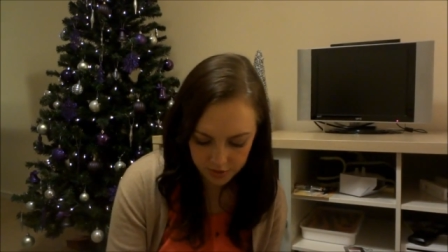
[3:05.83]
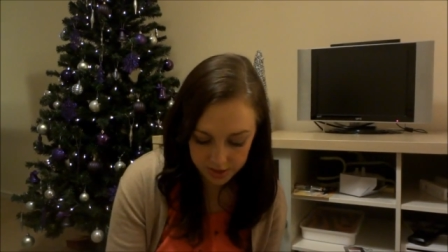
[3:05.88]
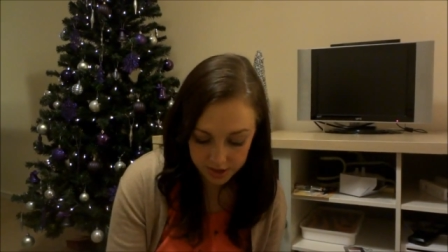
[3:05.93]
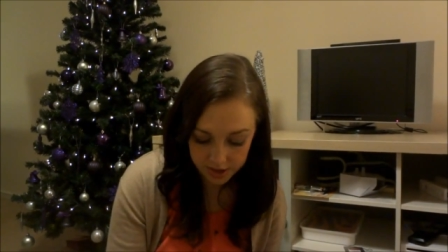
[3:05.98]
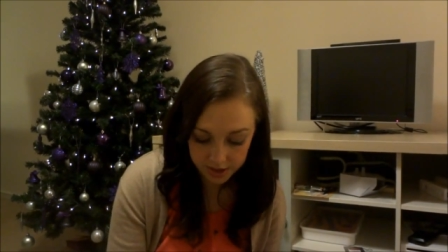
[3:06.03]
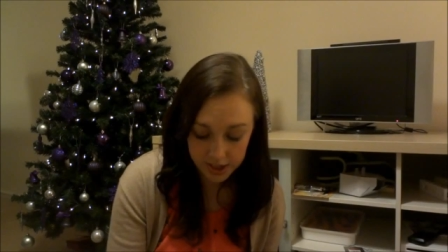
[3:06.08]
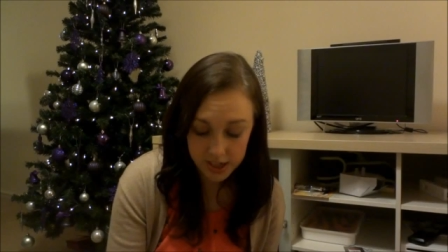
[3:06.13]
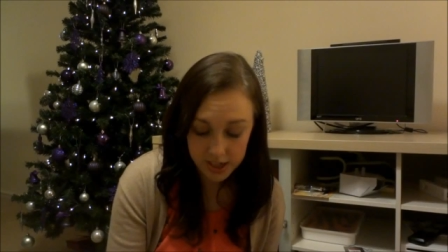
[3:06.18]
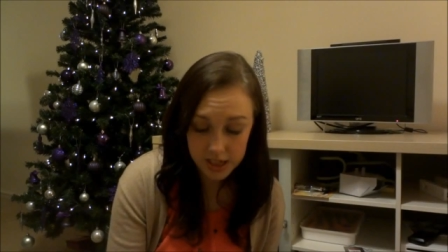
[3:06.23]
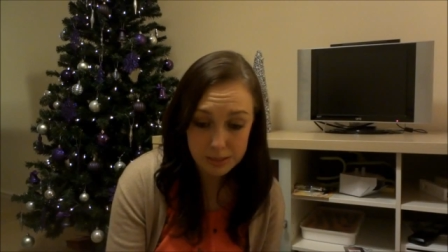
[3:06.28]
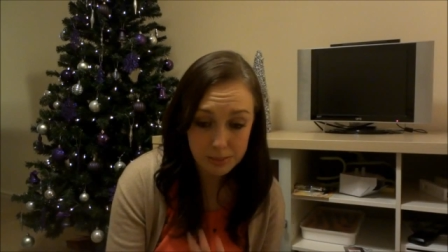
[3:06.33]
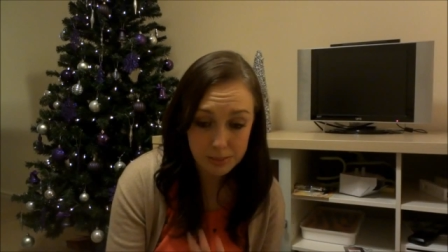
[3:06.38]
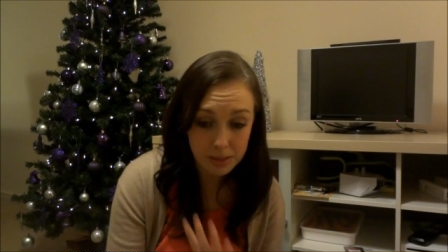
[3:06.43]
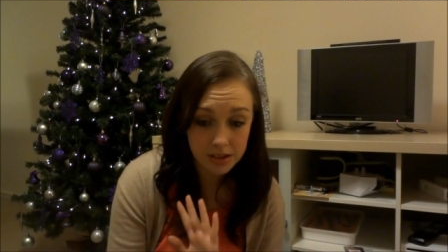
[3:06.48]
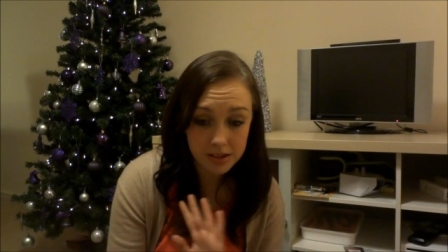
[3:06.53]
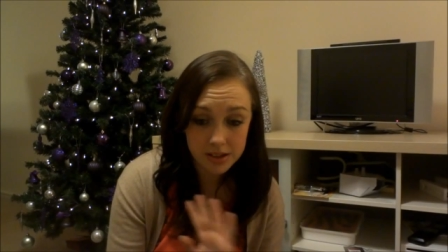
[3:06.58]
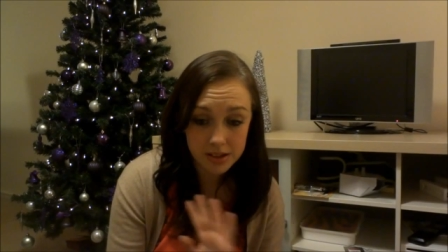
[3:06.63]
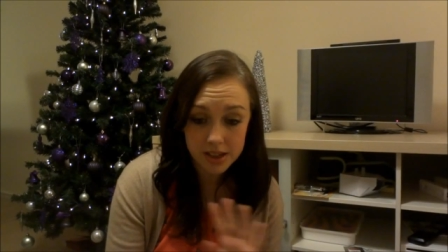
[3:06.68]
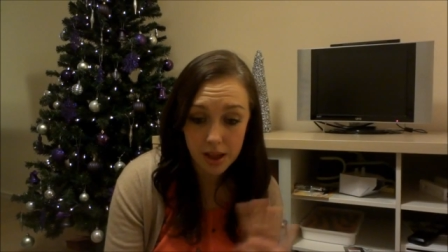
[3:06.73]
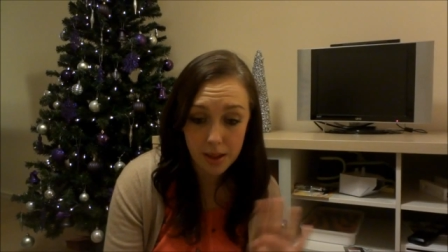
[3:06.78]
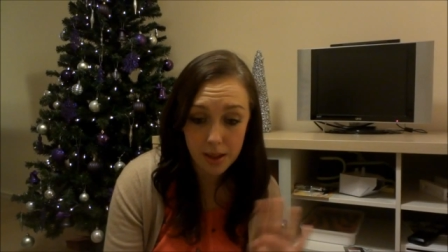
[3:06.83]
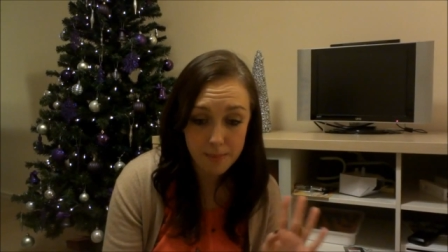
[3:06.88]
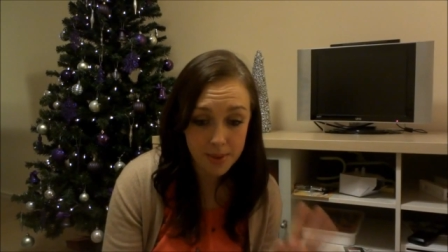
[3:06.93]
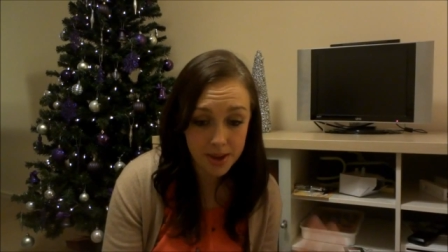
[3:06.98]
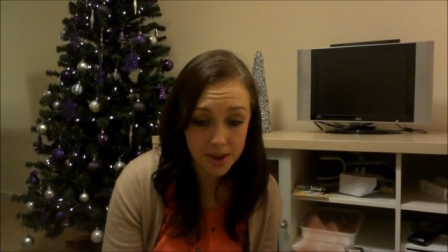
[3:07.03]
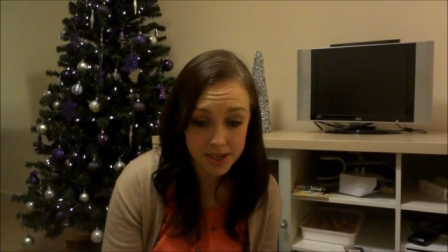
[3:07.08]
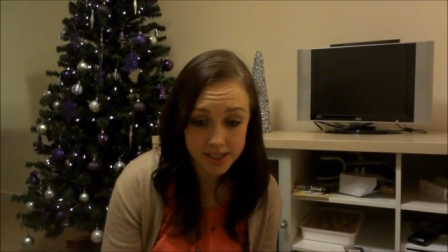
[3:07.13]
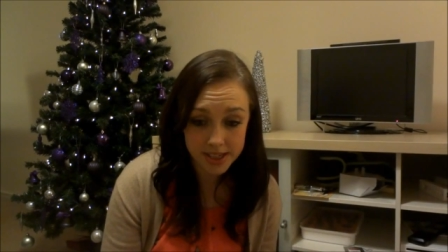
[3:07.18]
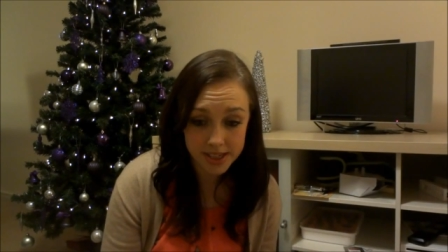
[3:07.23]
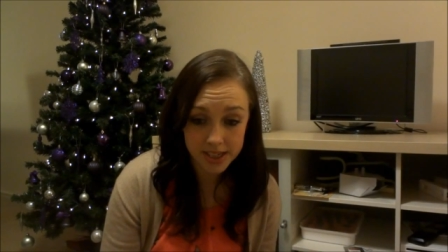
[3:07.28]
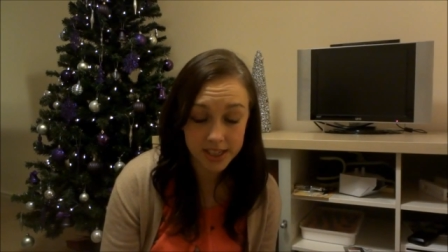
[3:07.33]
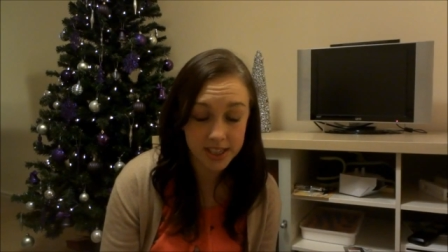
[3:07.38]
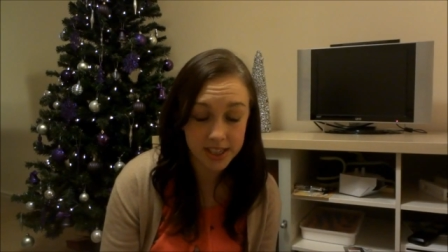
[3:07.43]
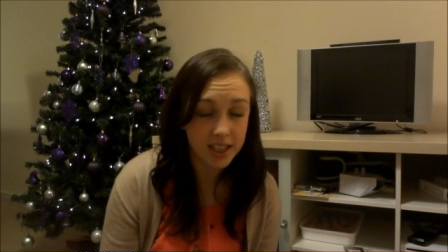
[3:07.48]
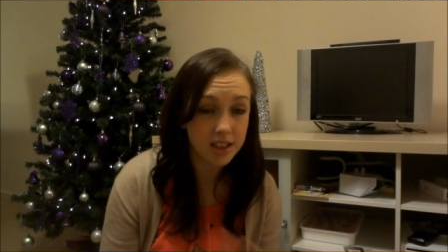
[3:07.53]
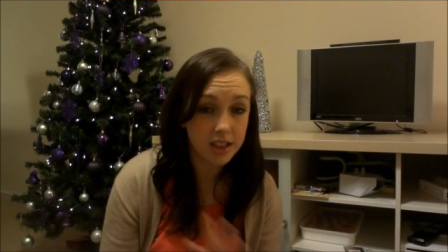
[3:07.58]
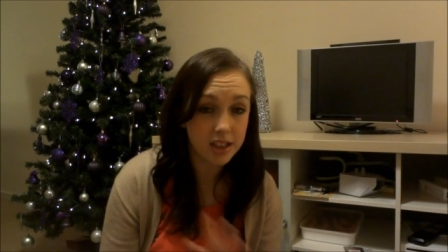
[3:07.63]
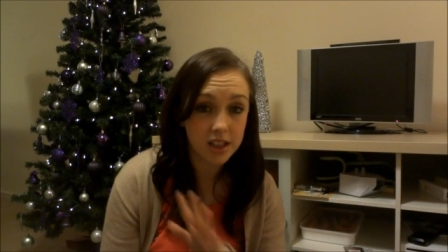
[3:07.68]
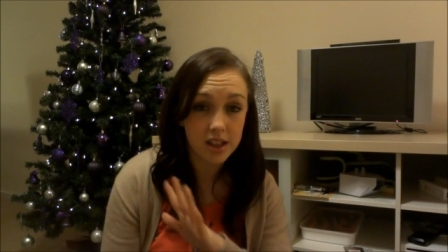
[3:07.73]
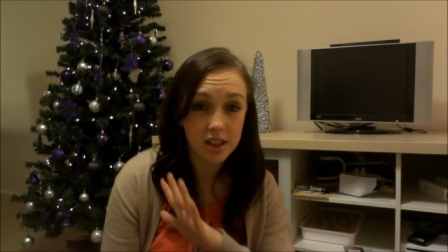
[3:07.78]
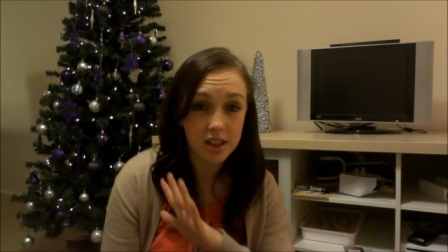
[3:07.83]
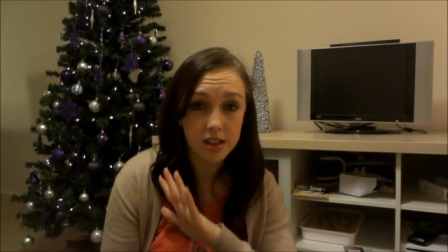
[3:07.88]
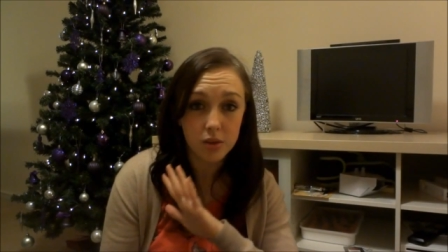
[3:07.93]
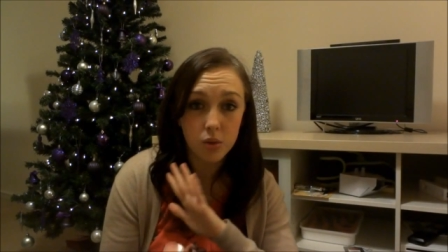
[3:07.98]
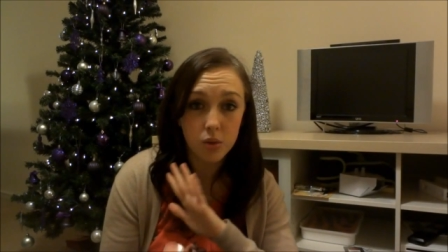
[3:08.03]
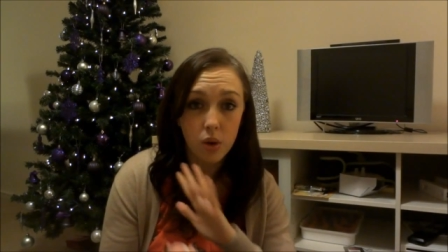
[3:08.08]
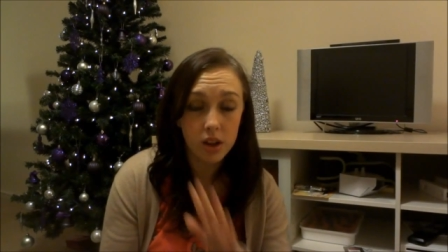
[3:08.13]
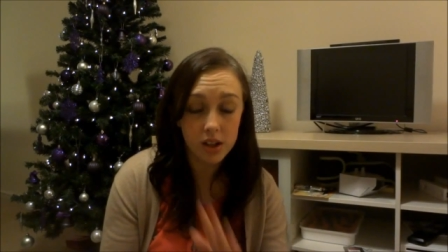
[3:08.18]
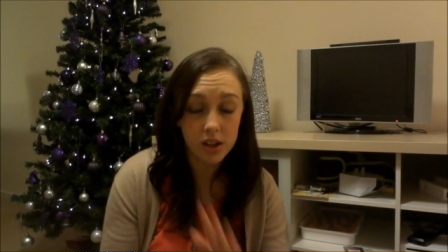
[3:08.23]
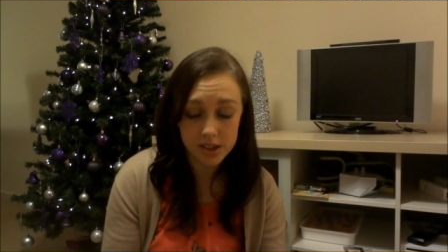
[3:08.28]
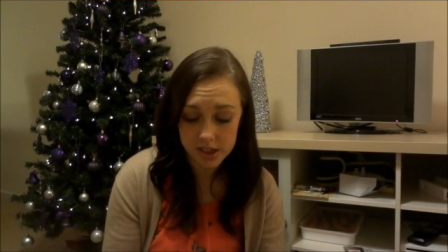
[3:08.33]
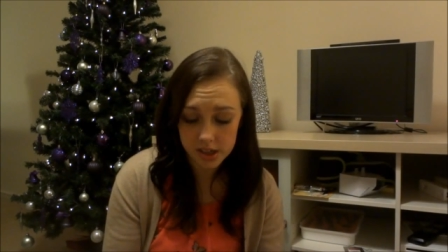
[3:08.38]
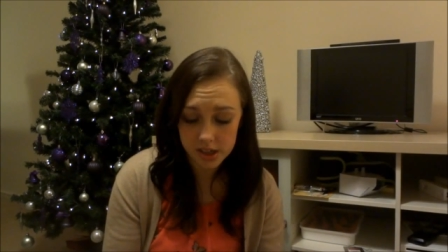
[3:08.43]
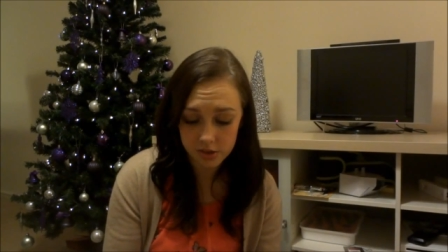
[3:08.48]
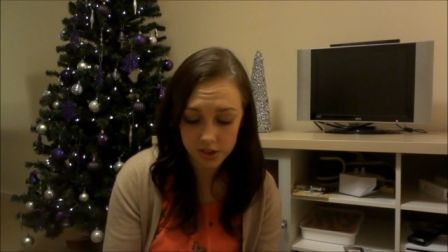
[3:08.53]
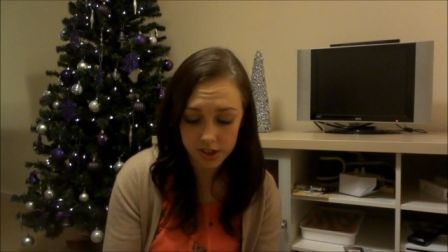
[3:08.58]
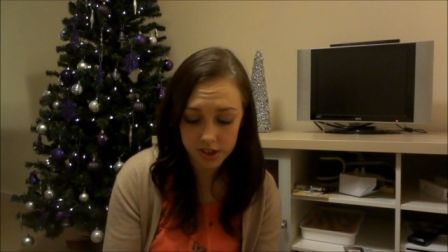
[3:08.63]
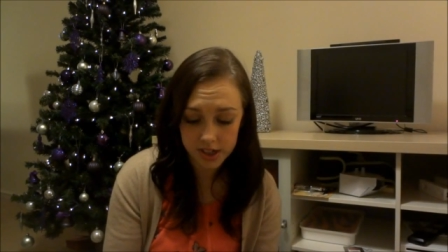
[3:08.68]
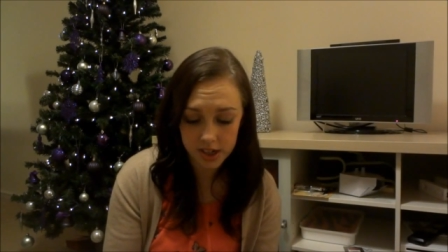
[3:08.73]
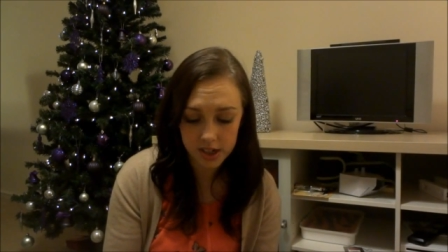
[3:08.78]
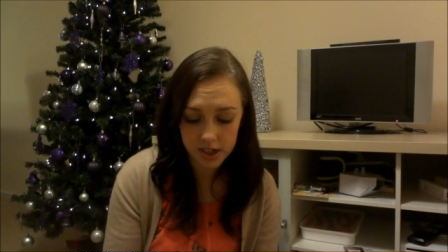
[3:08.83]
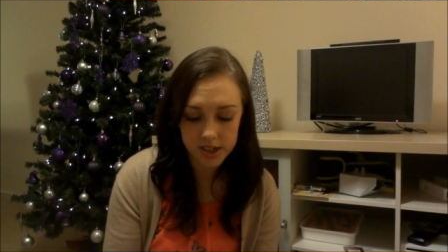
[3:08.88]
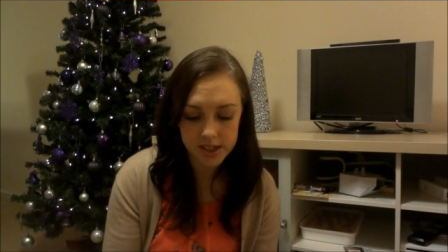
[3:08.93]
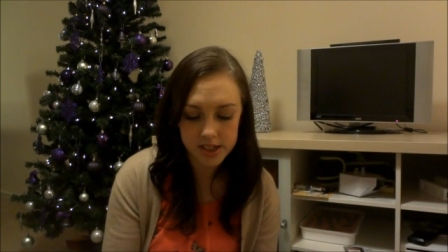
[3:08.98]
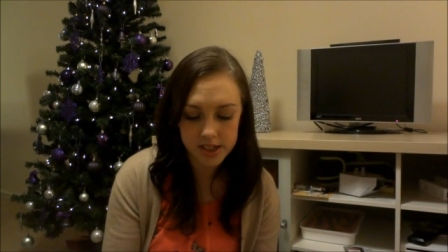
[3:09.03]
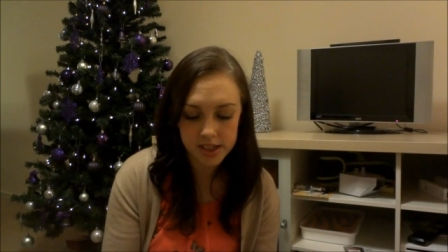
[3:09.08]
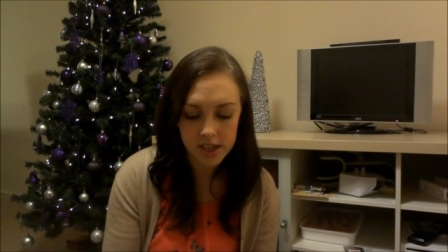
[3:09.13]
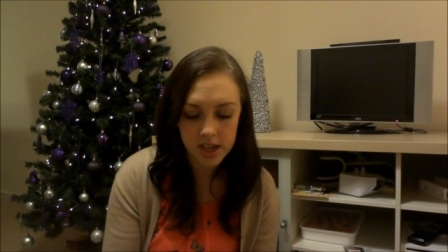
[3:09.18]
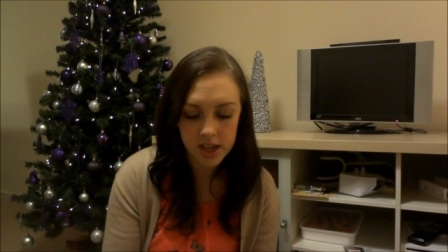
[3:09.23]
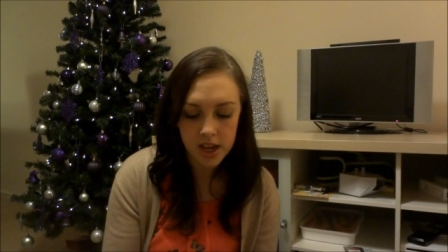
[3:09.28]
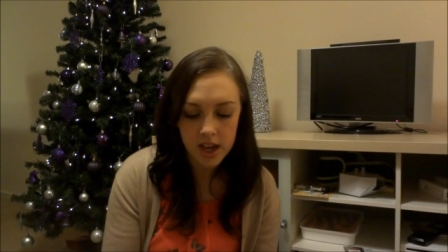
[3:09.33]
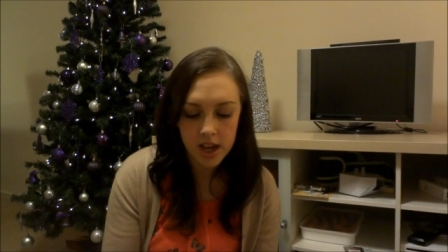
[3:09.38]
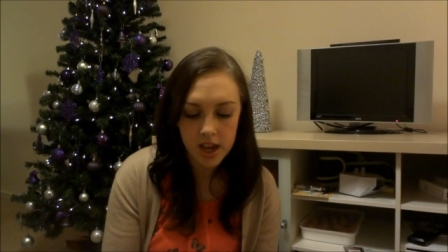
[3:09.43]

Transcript: I think it smells amazing. The quality is really nice.